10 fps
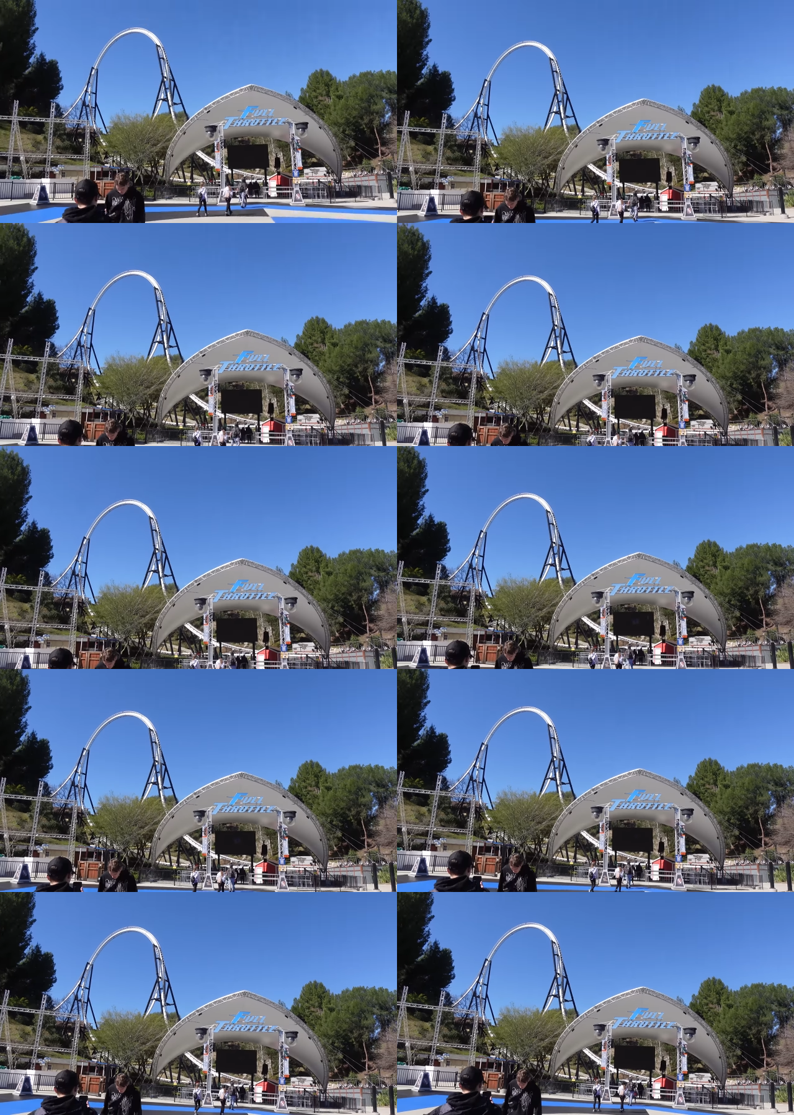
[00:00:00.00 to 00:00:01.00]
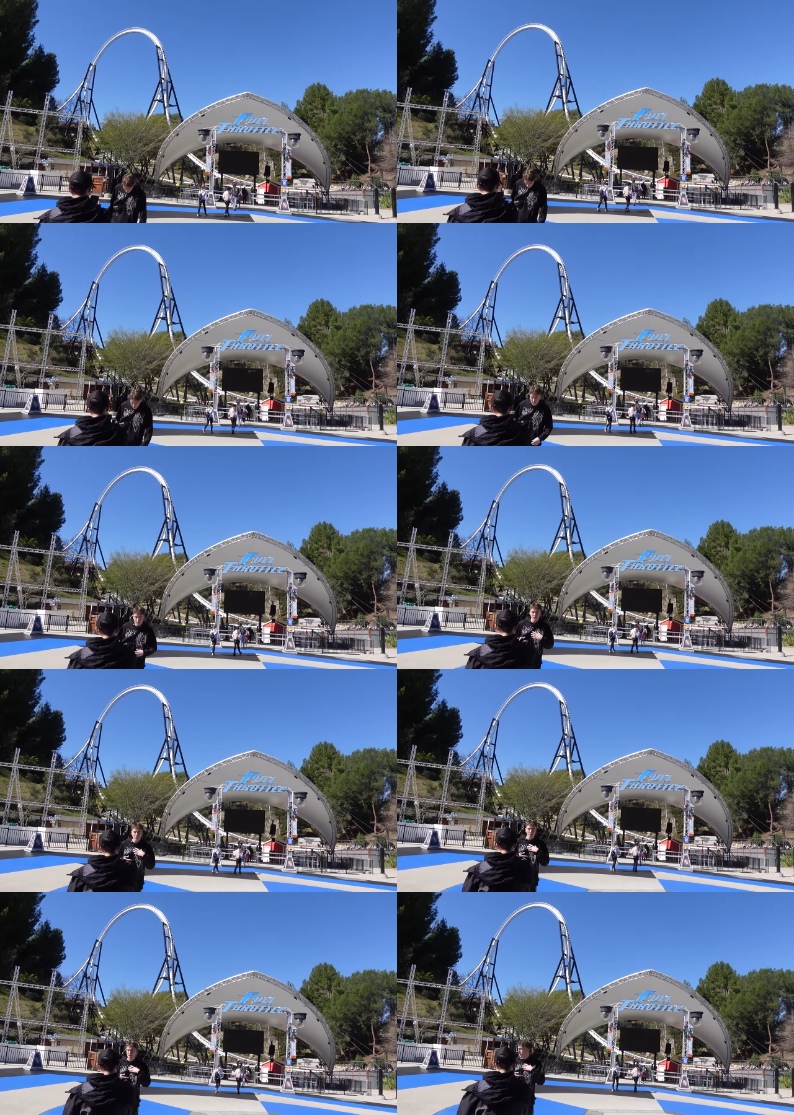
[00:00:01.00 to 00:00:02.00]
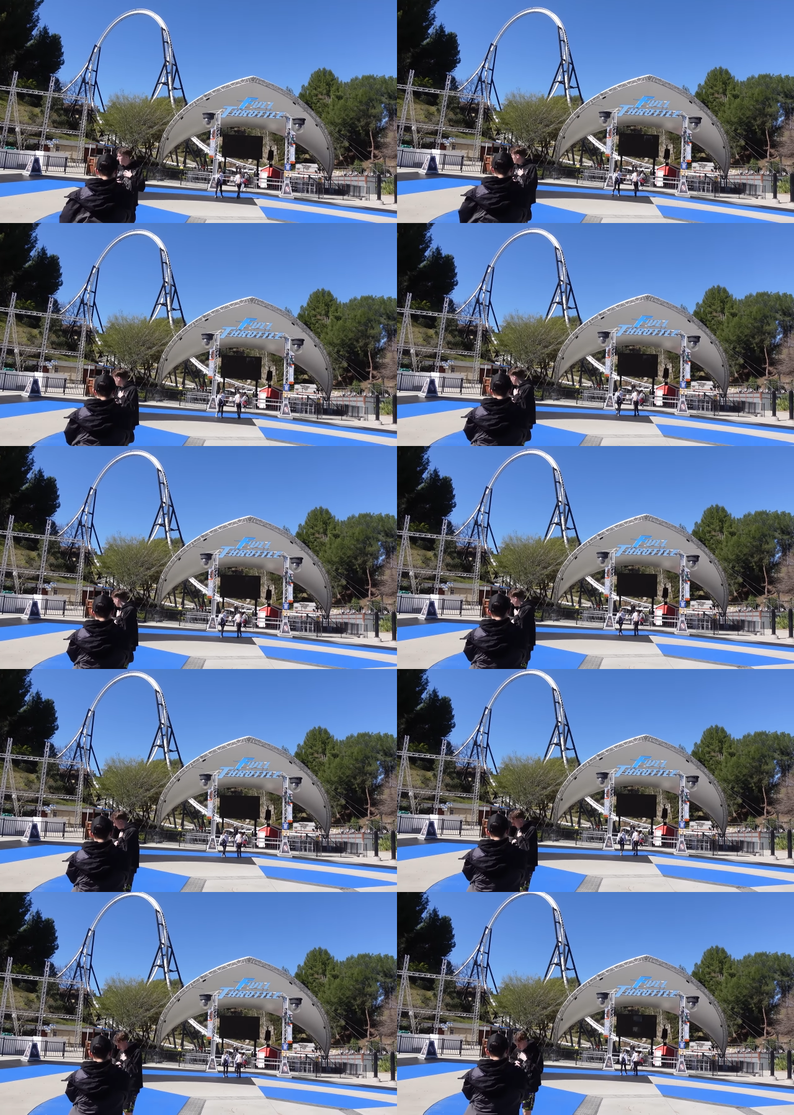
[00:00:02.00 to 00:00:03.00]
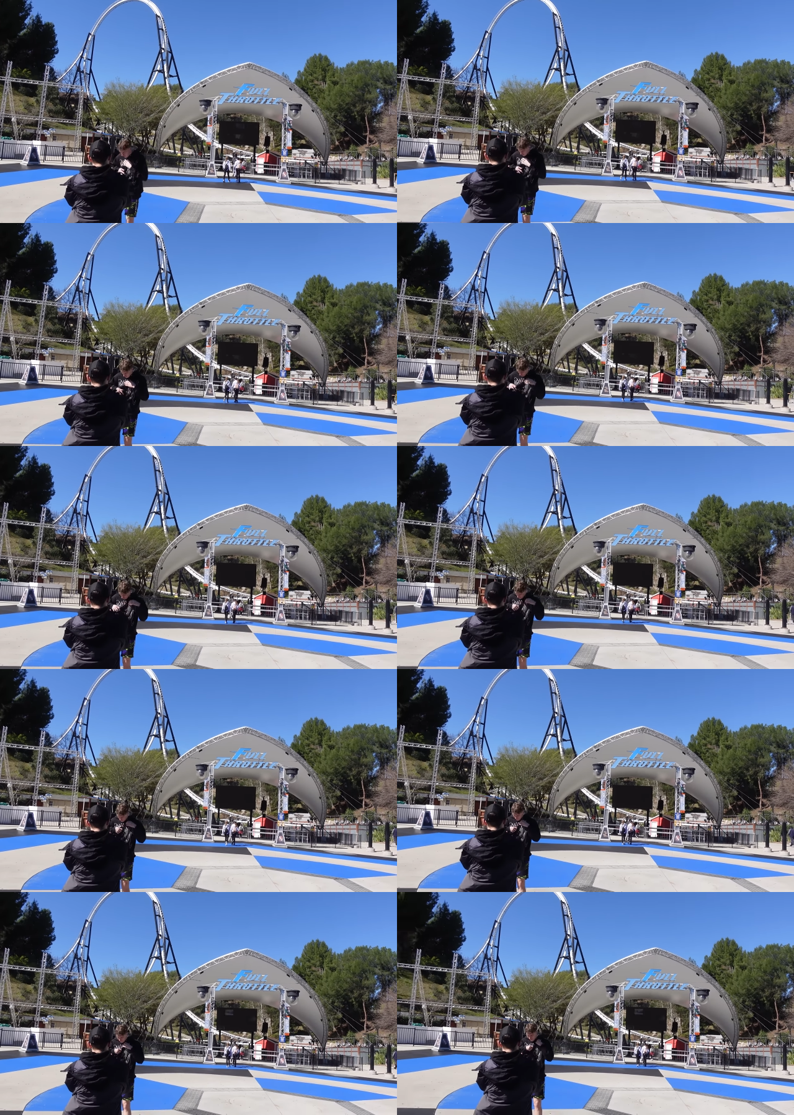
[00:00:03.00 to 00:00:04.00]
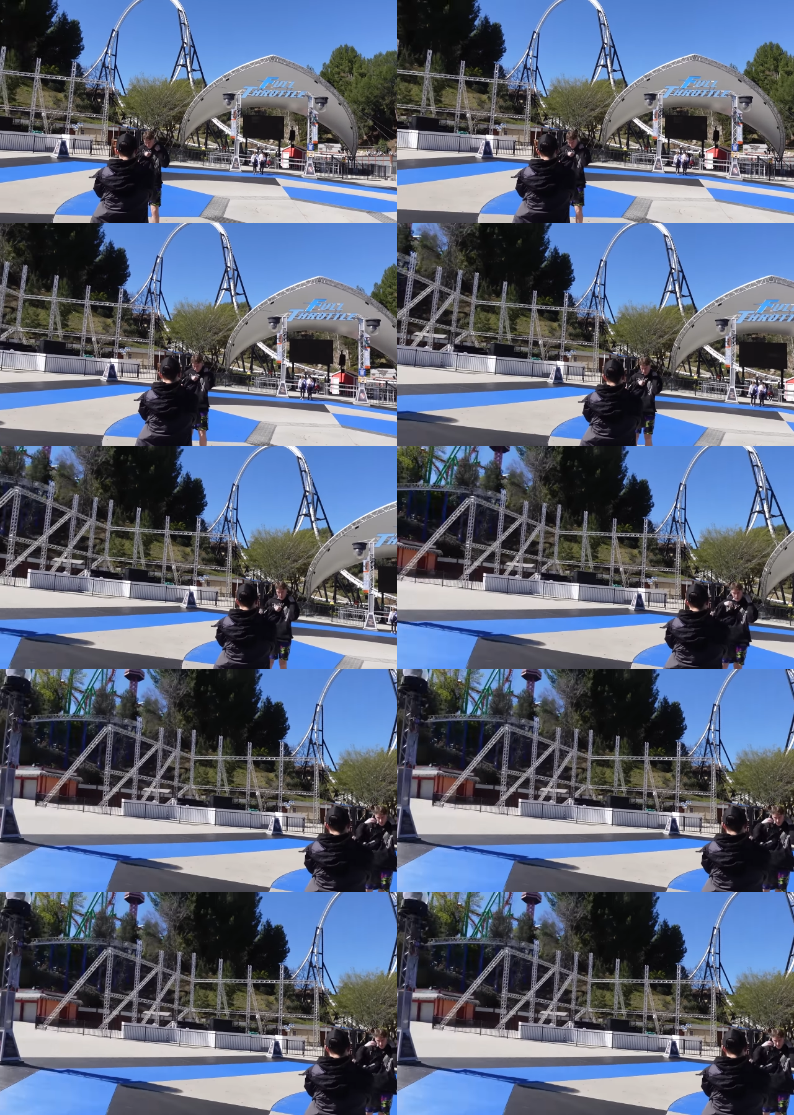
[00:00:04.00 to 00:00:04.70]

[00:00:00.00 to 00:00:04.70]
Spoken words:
[unreadable: no face in view]